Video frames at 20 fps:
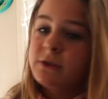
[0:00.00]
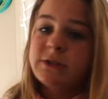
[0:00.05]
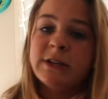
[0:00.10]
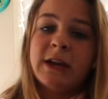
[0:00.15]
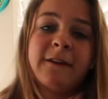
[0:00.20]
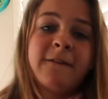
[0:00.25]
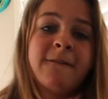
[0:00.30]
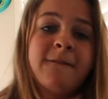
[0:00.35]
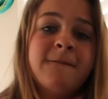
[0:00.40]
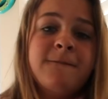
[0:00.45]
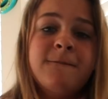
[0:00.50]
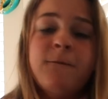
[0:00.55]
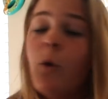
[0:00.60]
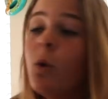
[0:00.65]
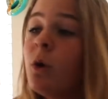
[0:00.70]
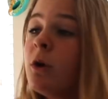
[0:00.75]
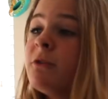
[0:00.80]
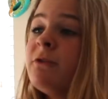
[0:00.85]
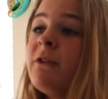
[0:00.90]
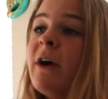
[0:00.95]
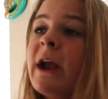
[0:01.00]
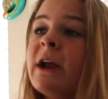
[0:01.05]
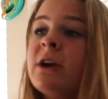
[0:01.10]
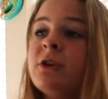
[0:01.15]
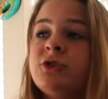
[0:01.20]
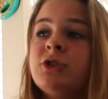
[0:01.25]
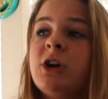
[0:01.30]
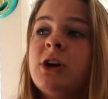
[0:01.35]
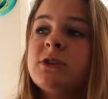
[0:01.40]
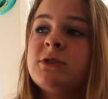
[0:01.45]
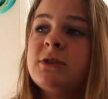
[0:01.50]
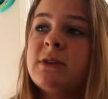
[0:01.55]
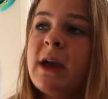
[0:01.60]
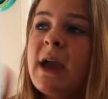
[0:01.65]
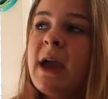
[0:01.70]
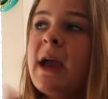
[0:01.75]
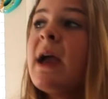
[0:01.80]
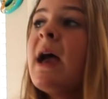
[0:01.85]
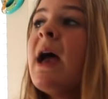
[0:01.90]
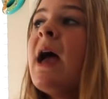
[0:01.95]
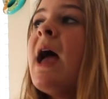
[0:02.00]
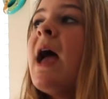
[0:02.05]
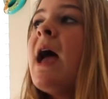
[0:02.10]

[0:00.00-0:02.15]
there's, like, 4 fire trucks, okay?